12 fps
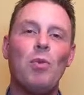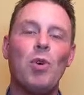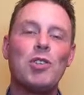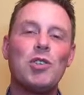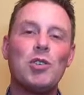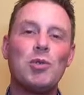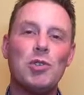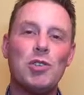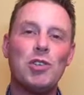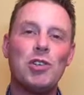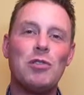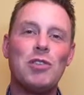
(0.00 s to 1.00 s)
Russell's
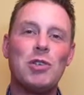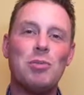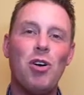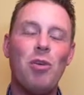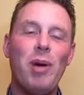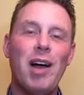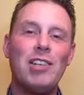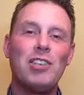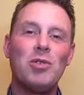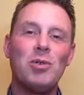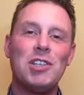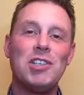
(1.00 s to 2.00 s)
Reserve small
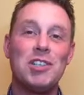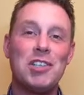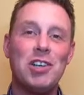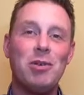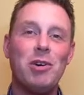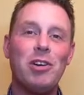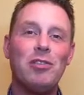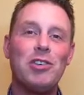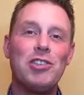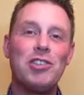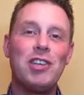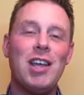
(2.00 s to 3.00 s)
batch released a single barrel
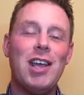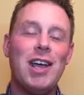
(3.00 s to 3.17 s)
version,